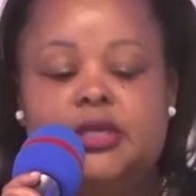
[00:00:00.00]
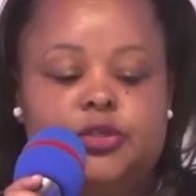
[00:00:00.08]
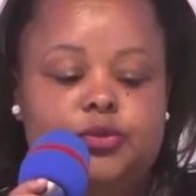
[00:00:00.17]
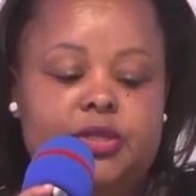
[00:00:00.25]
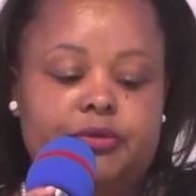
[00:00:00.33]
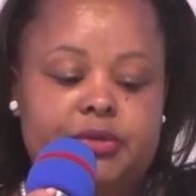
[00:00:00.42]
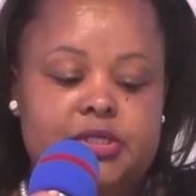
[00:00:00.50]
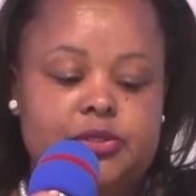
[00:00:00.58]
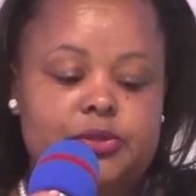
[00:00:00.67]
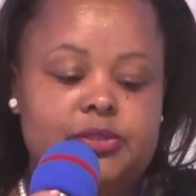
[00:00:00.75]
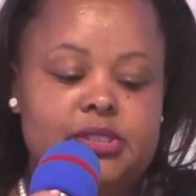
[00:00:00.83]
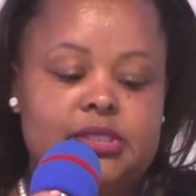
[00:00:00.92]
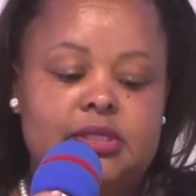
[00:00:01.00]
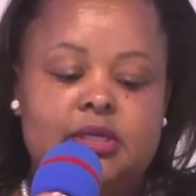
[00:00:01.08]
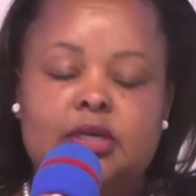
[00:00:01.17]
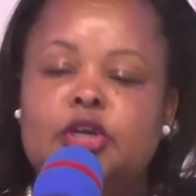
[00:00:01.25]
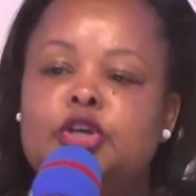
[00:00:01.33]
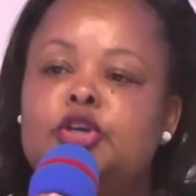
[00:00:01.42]
and to the reasons,
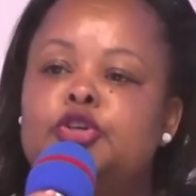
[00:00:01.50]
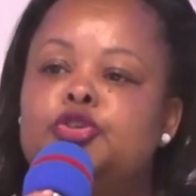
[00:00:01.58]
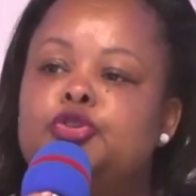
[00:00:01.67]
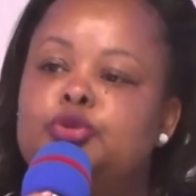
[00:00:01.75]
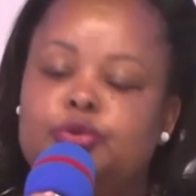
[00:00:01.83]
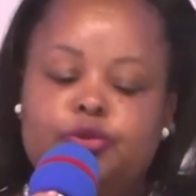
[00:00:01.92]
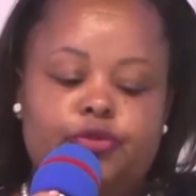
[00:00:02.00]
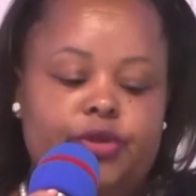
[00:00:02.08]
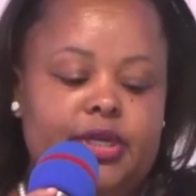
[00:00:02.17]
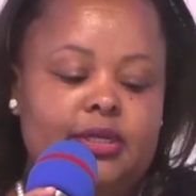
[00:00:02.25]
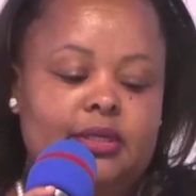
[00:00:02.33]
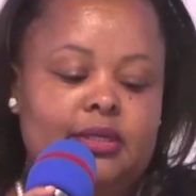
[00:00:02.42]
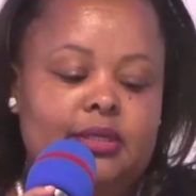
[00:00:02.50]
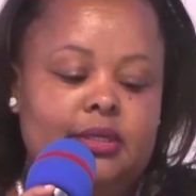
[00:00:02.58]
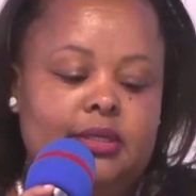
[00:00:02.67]
children,